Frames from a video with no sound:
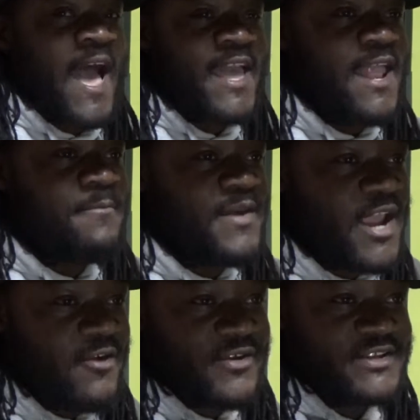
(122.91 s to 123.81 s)
I gotta be
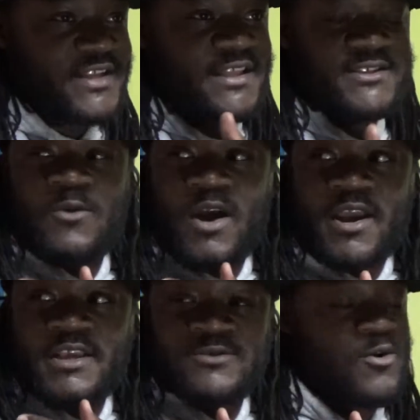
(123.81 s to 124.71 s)
careful because I swear
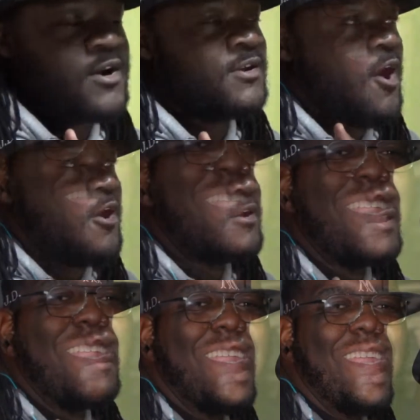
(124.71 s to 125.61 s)
he's working harder
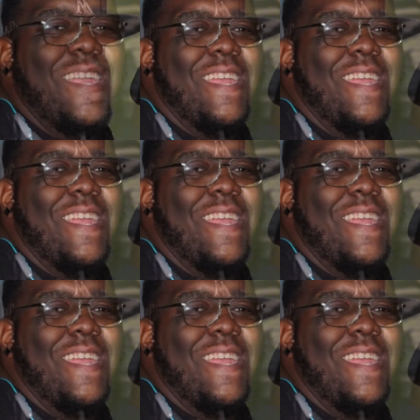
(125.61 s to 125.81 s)
than me.